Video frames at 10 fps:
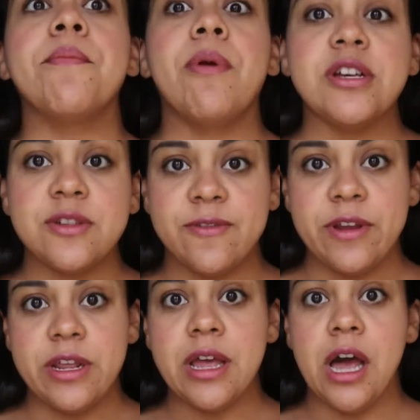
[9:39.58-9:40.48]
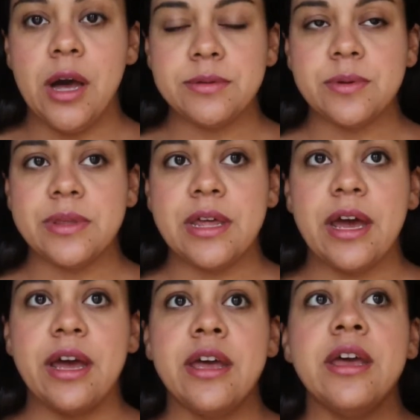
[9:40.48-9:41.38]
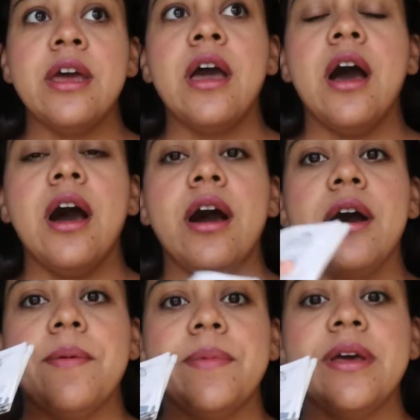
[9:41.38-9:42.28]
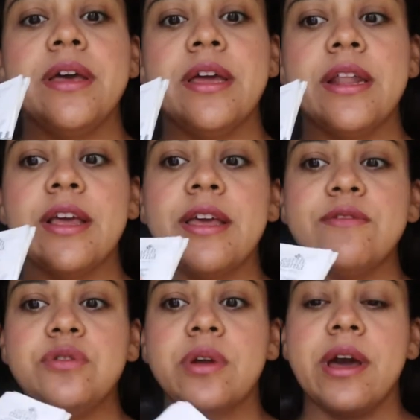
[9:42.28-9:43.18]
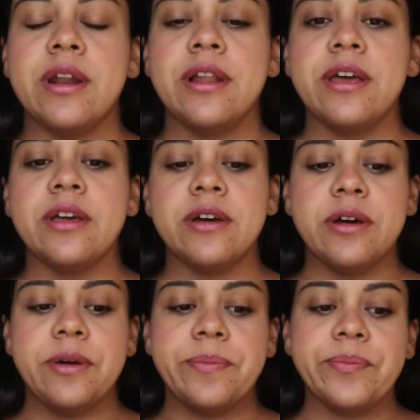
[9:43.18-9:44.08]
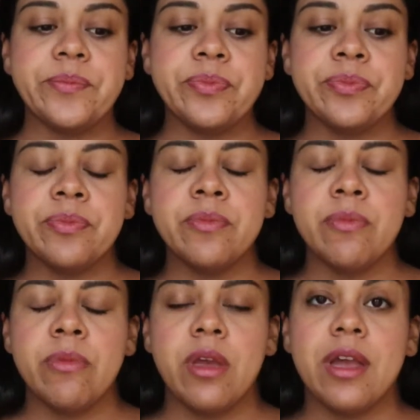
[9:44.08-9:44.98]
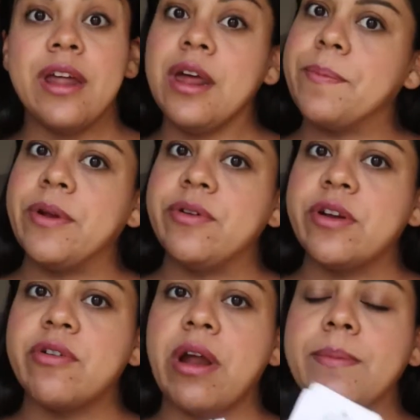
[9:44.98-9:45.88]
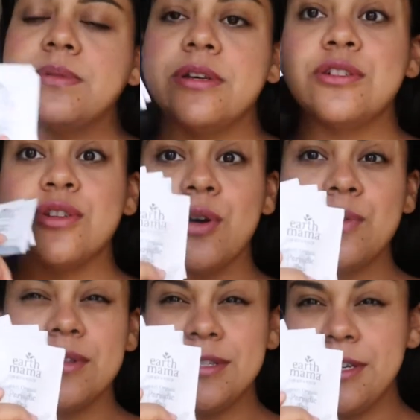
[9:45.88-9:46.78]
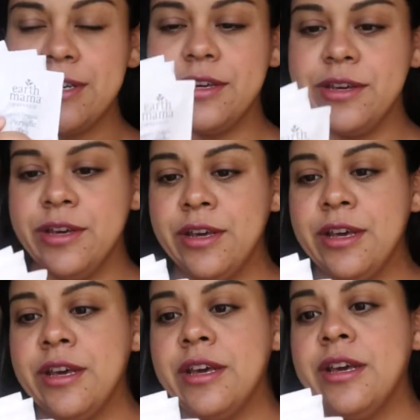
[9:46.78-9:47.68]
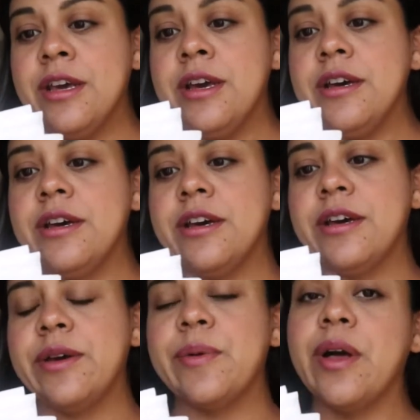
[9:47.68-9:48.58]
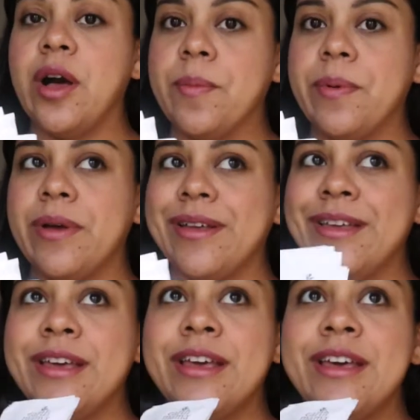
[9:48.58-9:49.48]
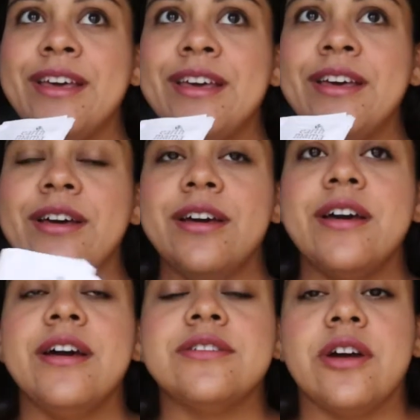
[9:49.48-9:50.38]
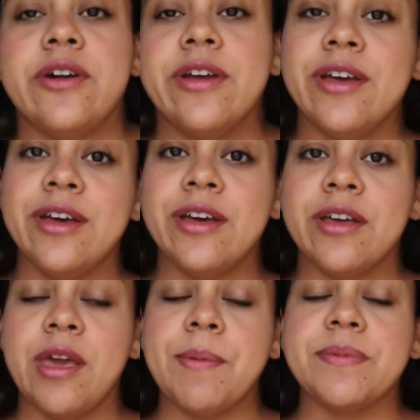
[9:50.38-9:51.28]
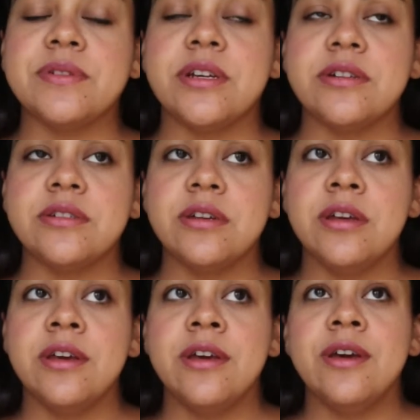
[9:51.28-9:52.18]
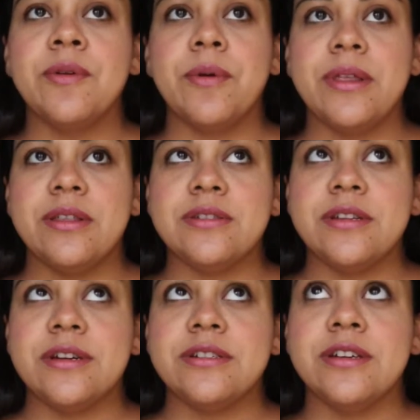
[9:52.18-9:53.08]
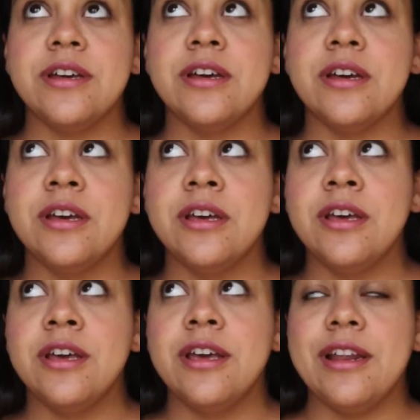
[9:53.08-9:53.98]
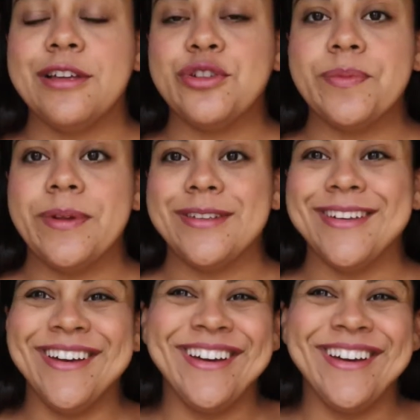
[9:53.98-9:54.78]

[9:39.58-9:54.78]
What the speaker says: Breastfeeding helps with that, and it gives you kind of like period cramps. So the tea will help. Sorry, came up the stairs, went down the stairs in like 2 minutes.